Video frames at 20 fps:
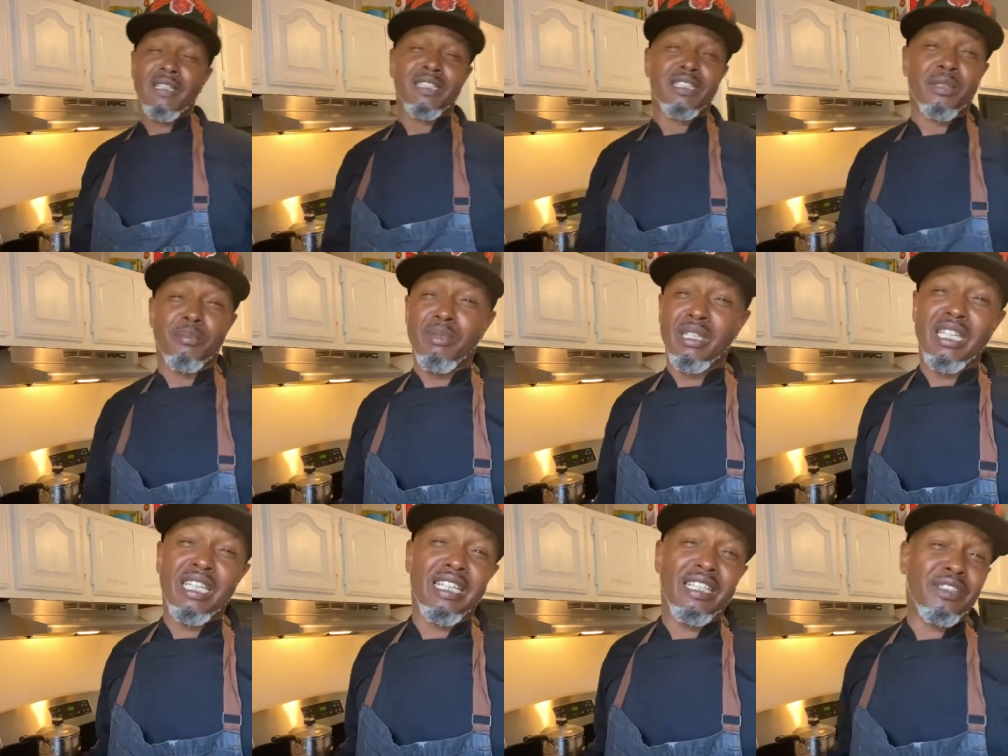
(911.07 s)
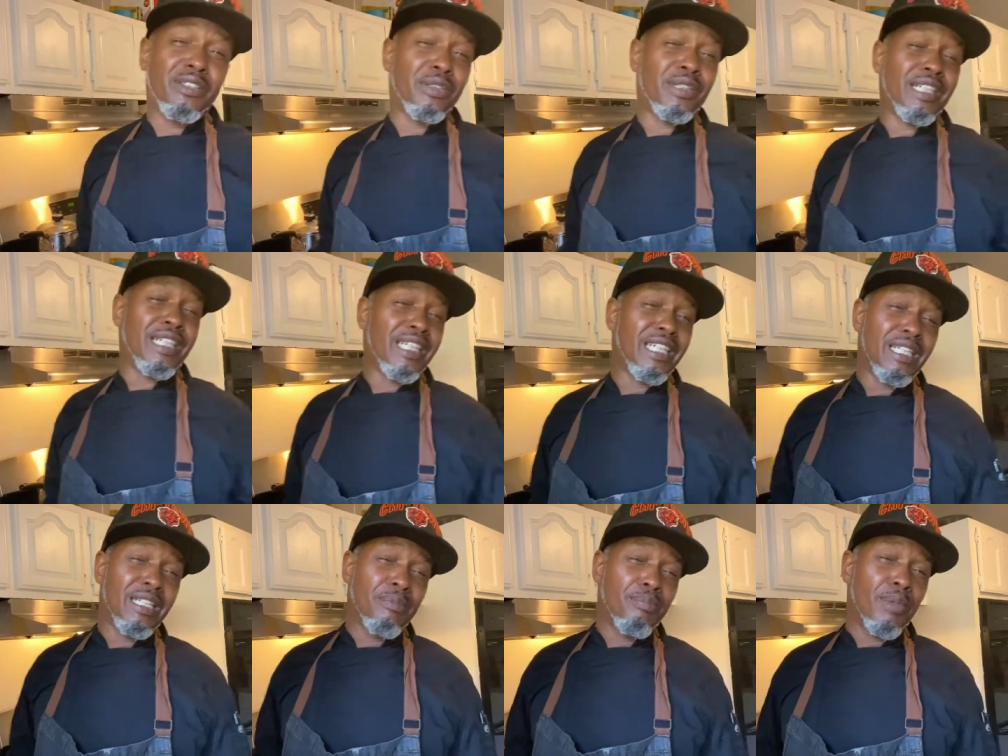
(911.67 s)
To me, you can
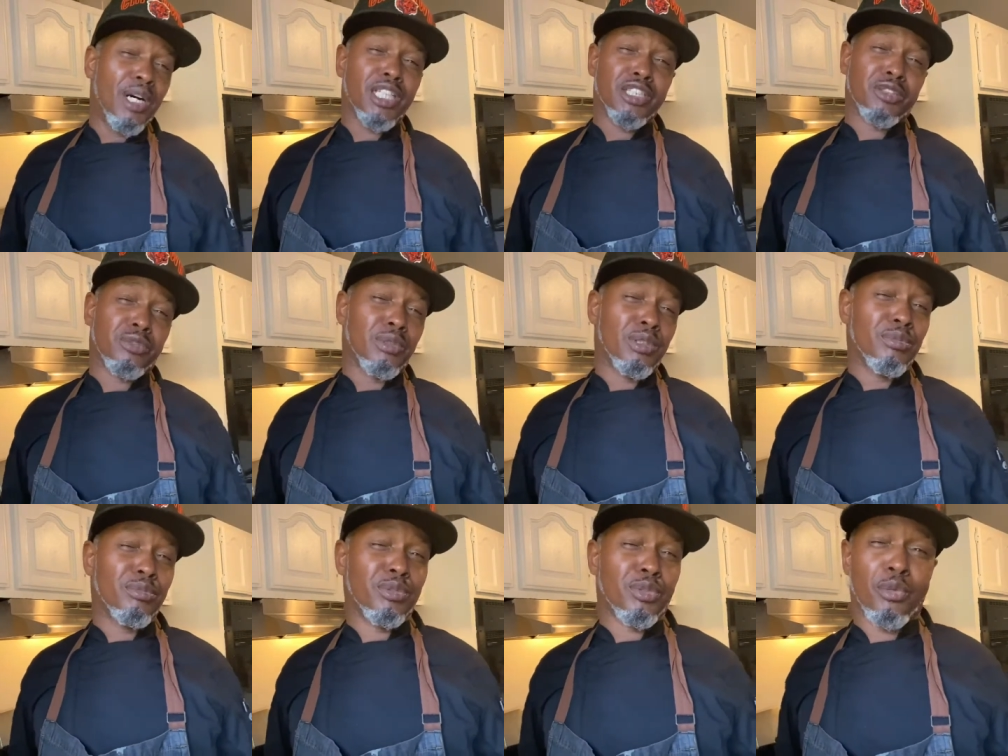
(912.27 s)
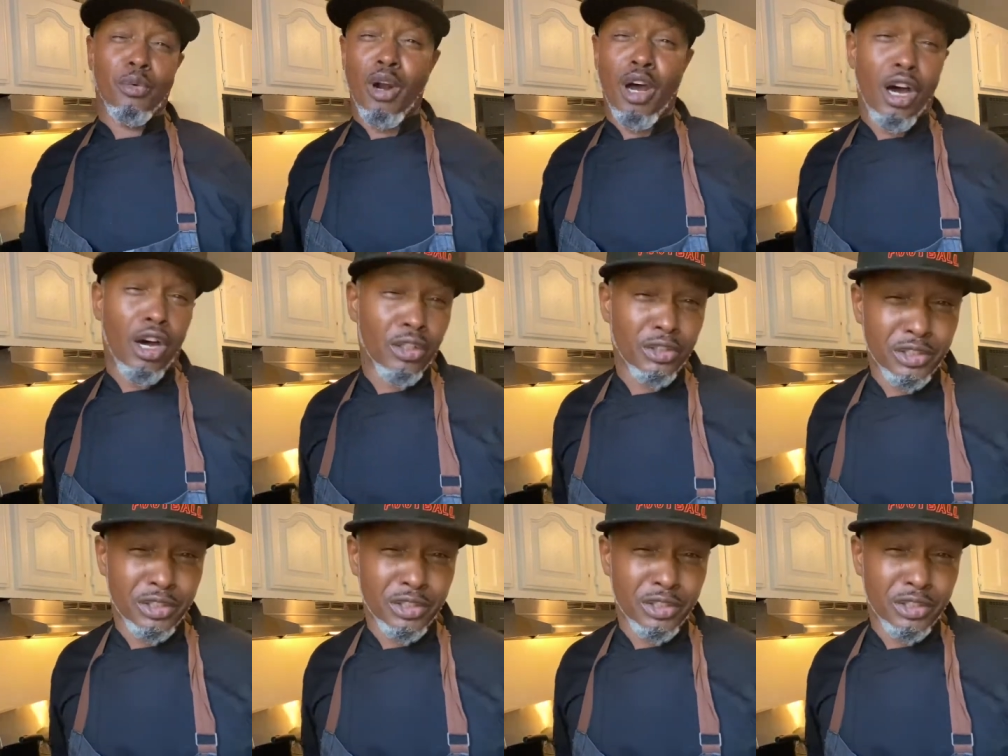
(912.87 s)
eat mushrooms raw.